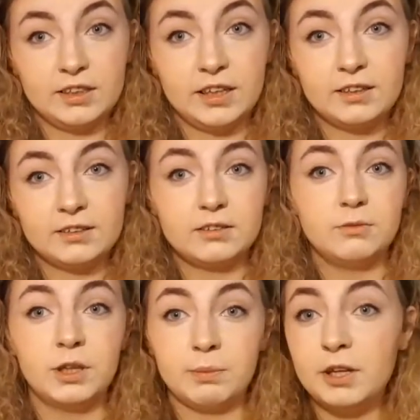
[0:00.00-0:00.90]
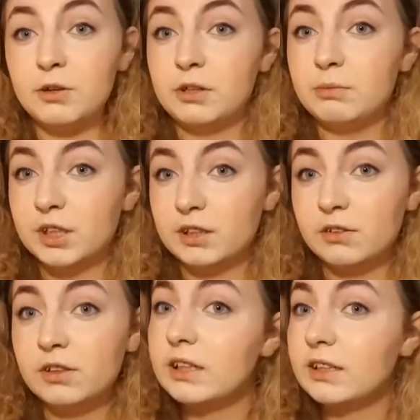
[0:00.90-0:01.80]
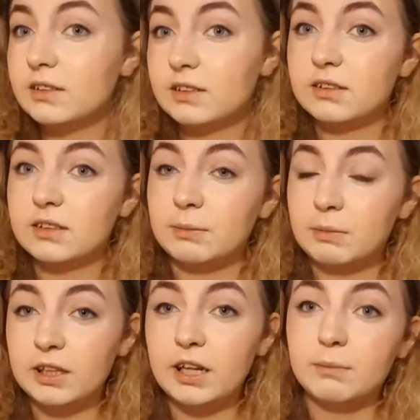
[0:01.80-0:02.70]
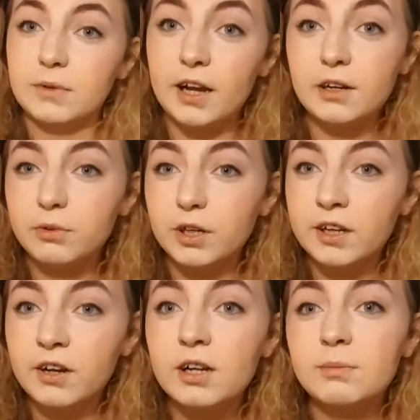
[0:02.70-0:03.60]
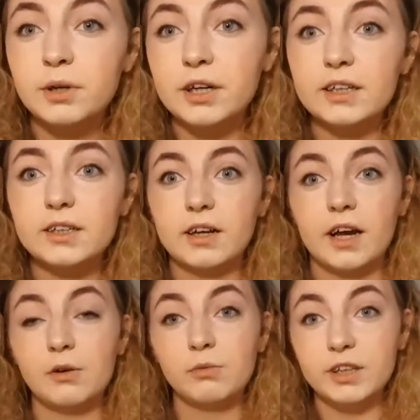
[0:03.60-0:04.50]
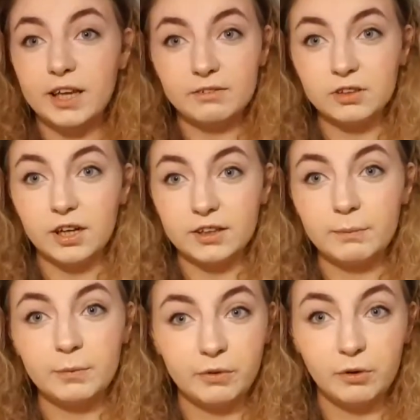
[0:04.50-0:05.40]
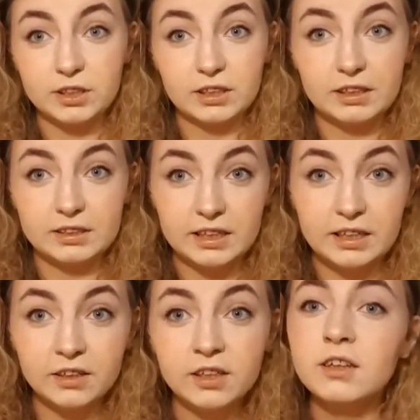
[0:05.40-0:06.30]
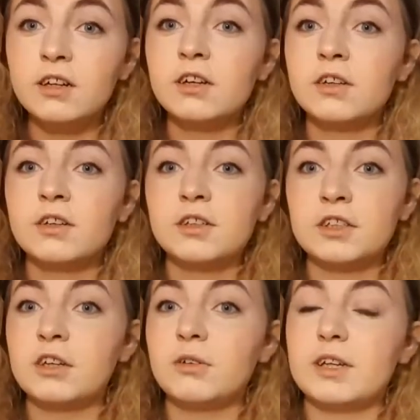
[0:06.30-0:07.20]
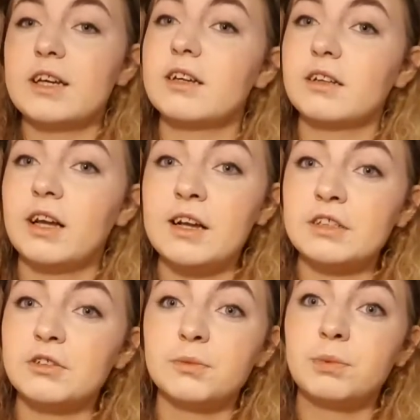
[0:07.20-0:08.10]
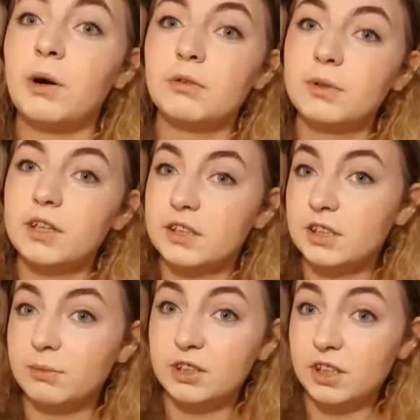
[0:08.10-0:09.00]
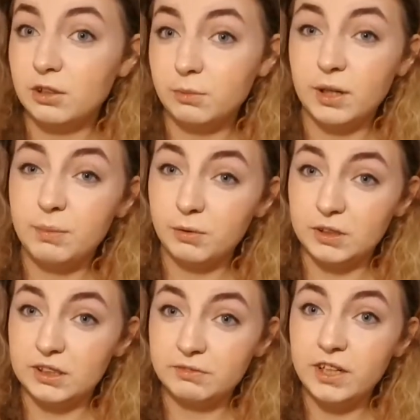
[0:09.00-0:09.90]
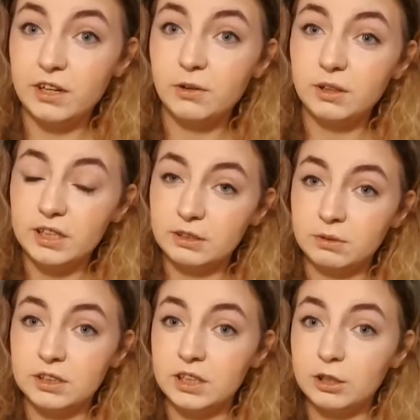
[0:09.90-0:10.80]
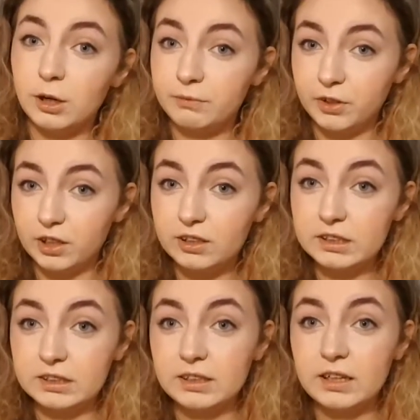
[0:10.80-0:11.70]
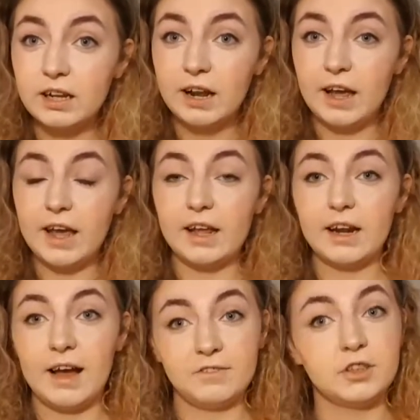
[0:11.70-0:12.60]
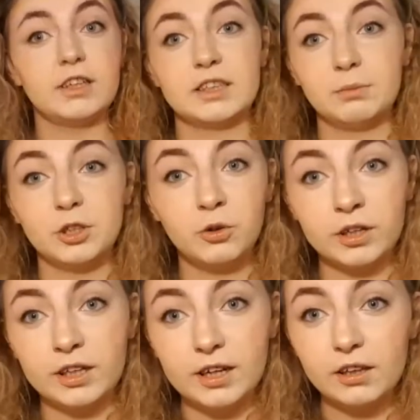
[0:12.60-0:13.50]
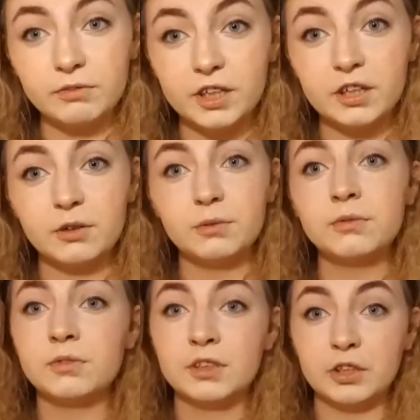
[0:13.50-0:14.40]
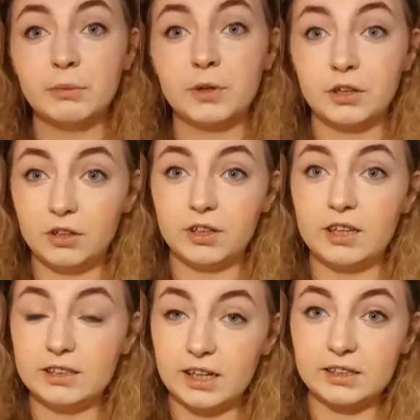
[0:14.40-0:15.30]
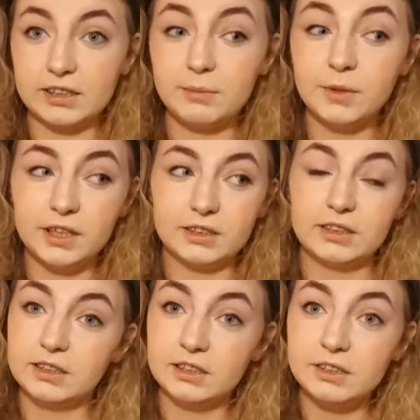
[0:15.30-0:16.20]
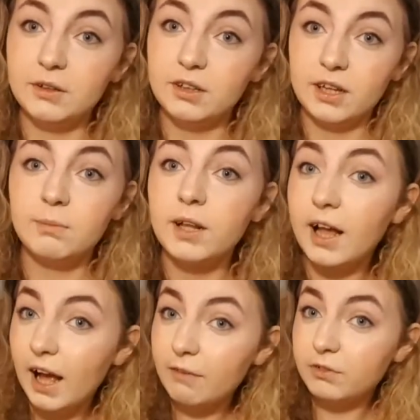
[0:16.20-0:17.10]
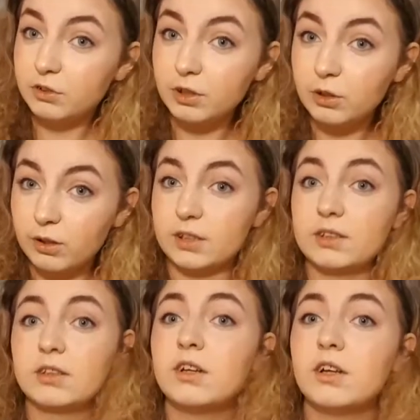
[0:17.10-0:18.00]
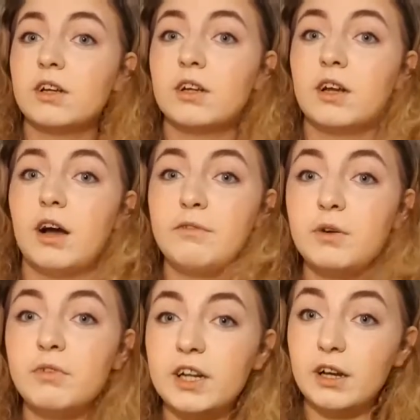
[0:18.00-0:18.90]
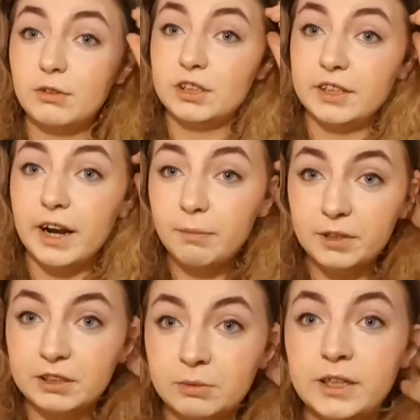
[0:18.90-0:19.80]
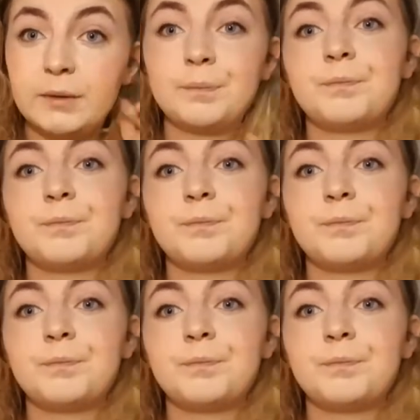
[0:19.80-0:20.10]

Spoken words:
Like with my YouTube channel, that's something that I'm kind of working on, but I don't really have a lot of time to focus on this either. So like, as you're probably going to see on my channel when I post this video, this one's going to go up first. And after this, I'm recording another video, so I'm going to look the exact same because this is the only time that I have to record a few videos to get up this week.